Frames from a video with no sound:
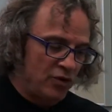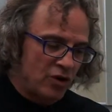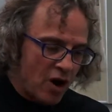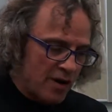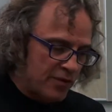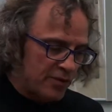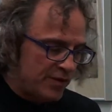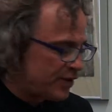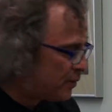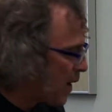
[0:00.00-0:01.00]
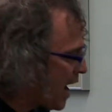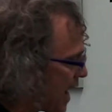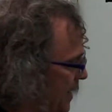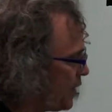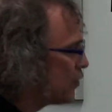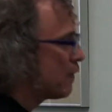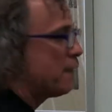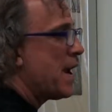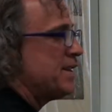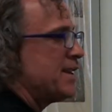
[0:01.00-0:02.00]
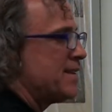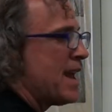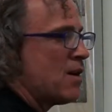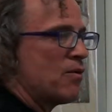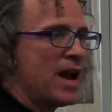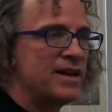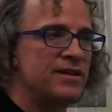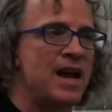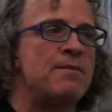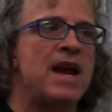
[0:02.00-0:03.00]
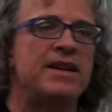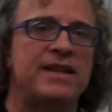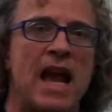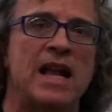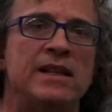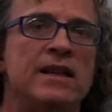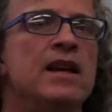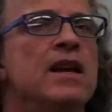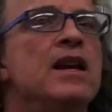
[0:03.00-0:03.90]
you cut through the spine and you're facing that way. Does that make sense?